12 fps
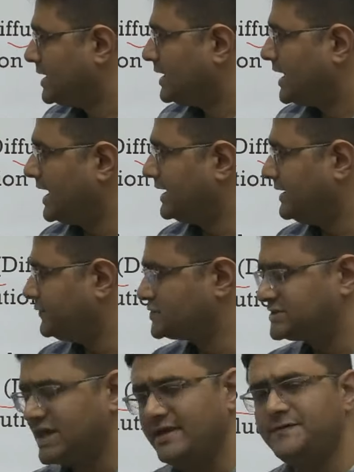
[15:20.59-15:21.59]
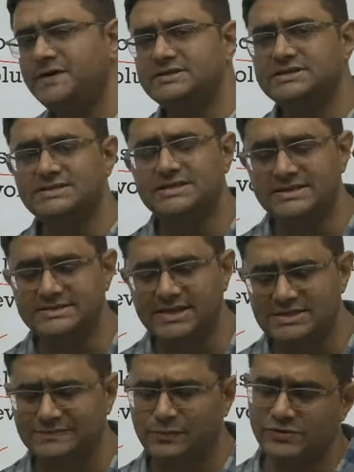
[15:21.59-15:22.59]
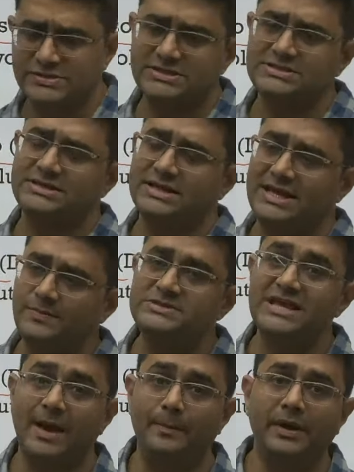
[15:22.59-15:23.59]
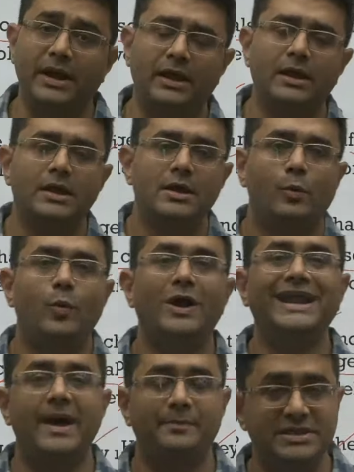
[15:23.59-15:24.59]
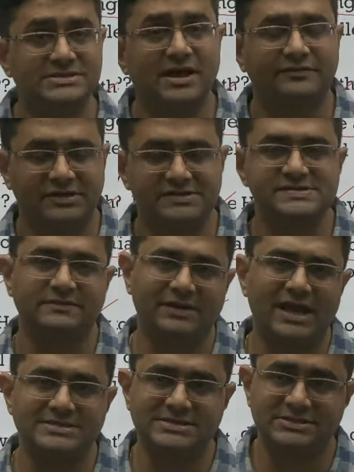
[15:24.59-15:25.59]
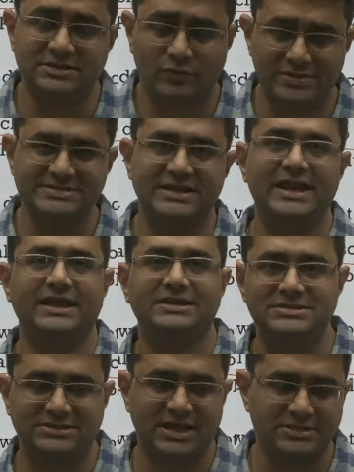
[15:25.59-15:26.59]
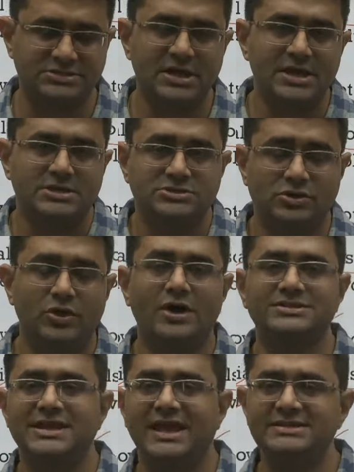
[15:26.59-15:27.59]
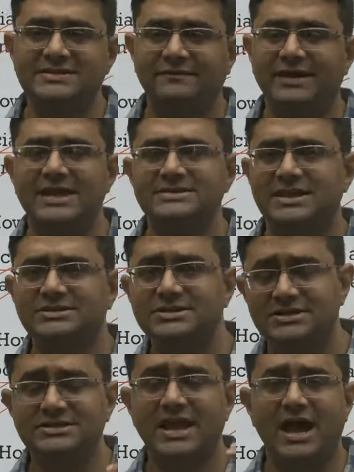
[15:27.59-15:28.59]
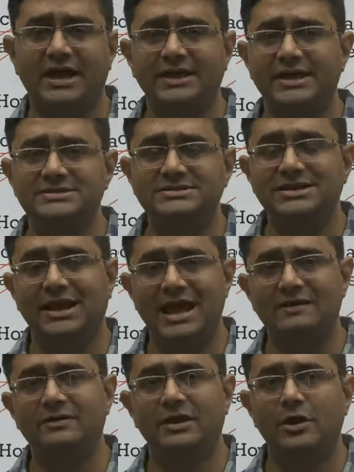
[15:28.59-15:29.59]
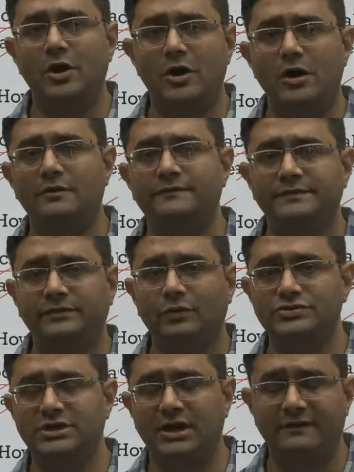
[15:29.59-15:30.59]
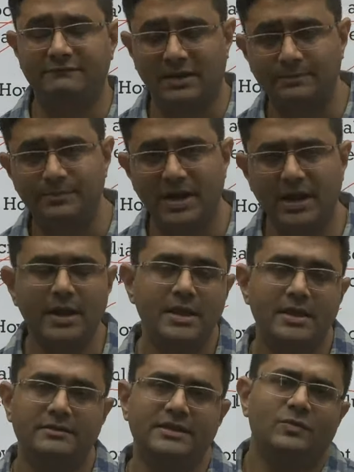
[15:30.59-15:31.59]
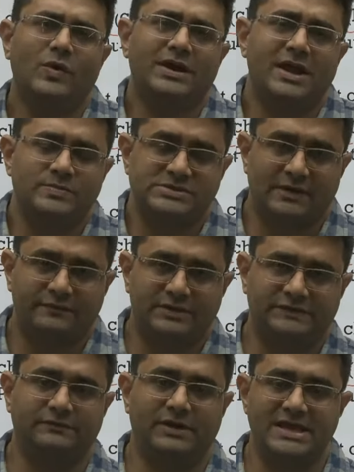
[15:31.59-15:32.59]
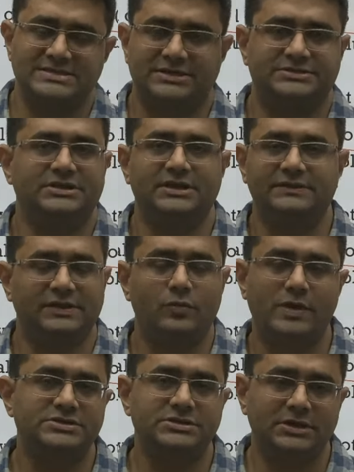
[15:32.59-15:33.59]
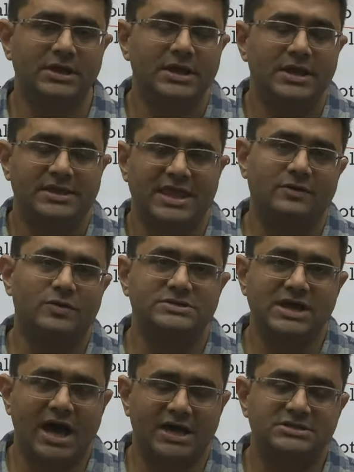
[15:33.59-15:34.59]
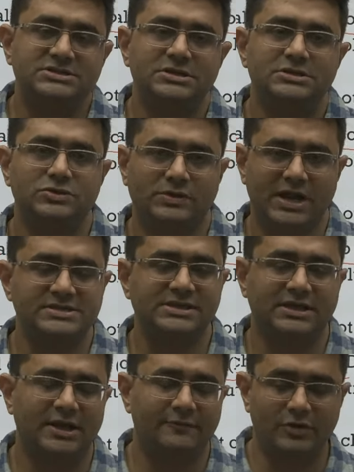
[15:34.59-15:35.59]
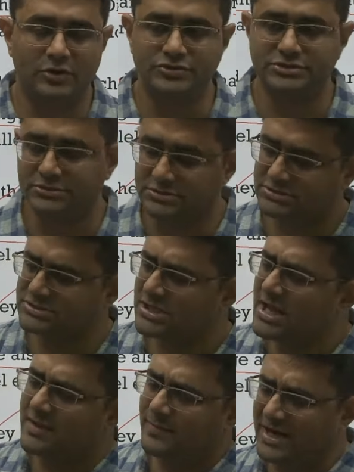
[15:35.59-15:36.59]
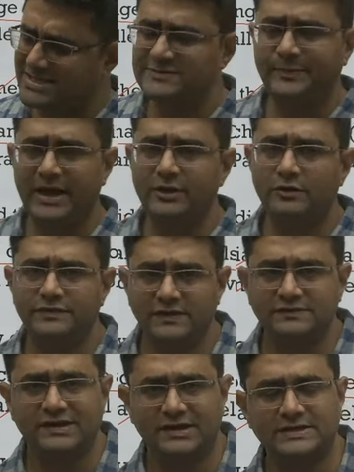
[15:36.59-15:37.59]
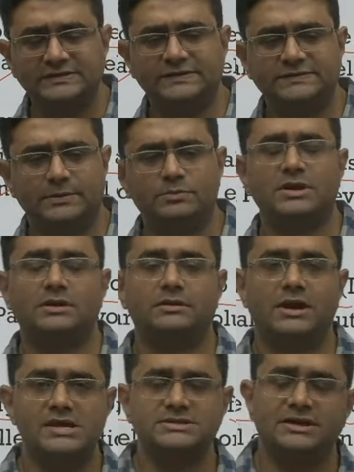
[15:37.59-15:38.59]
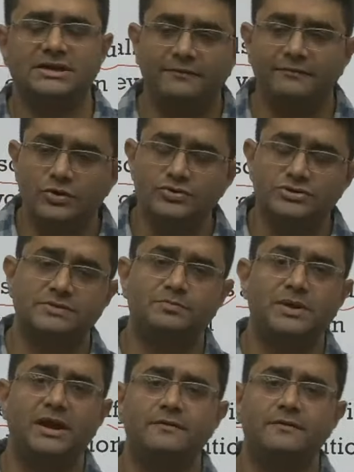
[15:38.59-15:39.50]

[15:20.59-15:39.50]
And if you say if it is a ceaseless process, it keeps happening, what happens after civilization? What is the next stage? So you are saying civilization is the highest level of social development, and what comes after civilization is a question that was asked to classical evolutionists. But in spite of these criticism, classical evolution played a